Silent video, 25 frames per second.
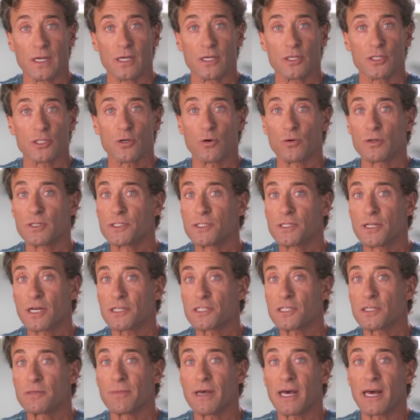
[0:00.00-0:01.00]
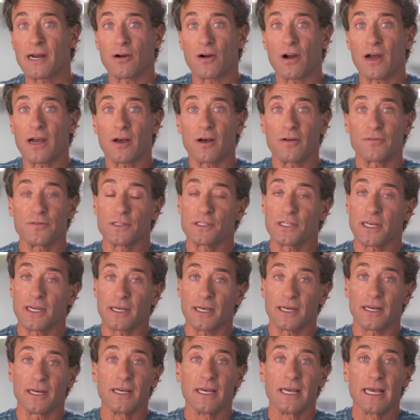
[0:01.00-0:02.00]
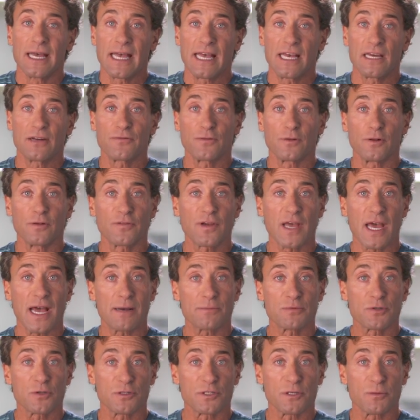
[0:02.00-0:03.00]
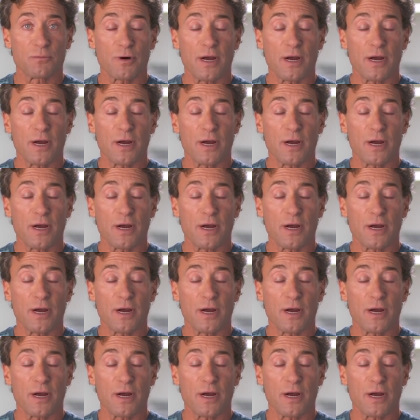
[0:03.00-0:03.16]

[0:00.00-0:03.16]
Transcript: So it doesn't matter. I often take a handful of capsules at